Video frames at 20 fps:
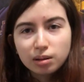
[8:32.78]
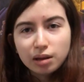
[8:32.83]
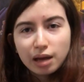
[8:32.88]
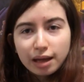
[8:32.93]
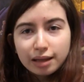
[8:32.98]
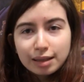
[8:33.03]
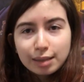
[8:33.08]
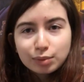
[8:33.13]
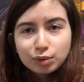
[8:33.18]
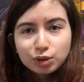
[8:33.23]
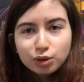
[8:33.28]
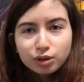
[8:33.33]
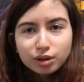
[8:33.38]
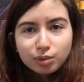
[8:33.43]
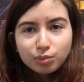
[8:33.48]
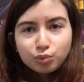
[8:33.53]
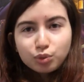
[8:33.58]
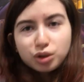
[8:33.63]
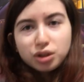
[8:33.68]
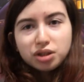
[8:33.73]
ends up
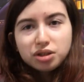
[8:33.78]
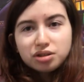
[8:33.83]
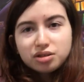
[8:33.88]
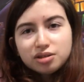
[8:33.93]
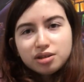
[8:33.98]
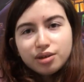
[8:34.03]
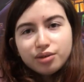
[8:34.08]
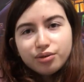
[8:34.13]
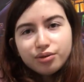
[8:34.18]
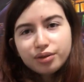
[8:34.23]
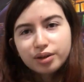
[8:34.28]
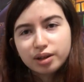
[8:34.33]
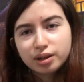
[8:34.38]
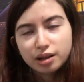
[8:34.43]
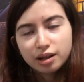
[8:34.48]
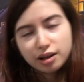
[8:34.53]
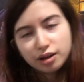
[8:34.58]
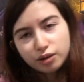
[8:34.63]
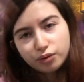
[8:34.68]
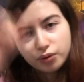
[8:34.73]
looking pretty stiff, and
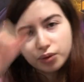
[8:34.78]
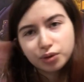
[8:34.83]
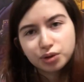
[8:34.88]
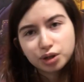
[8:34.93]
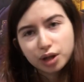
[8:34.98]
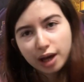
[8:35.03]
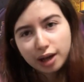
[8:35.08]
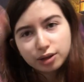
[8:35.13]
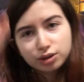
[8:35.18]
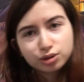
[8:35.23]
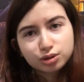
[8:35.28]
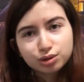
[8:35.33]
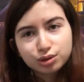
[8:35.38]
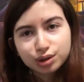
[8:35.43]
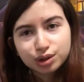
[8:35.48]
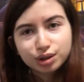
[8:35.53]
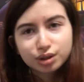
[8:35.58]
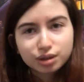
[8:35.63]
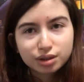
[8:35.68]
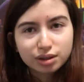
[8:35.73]
if you sketch
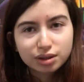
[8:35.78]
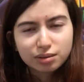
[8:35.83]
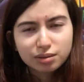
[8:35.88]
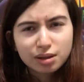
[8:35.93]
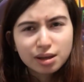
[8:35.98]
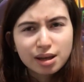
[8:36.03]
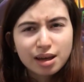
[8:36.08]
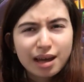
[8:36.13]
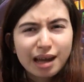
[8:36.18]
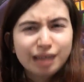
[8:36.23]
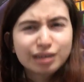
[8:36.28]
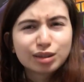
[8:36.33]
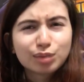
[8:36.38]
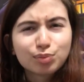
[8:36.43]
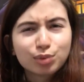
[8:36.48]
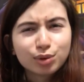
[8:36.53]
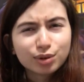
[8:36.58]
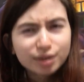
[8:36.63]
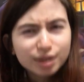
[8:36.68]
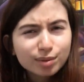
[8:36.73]
looser it ends
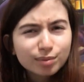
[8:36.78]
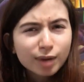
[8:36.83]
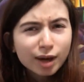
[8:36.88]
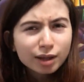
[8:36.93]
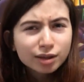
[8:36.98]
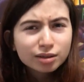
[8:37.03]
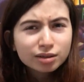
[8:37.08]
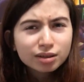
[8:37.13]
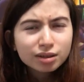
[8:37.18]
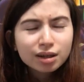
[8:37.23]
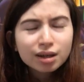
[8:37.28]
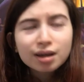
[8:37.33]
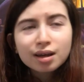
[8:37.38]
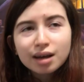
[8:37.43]
up looking better.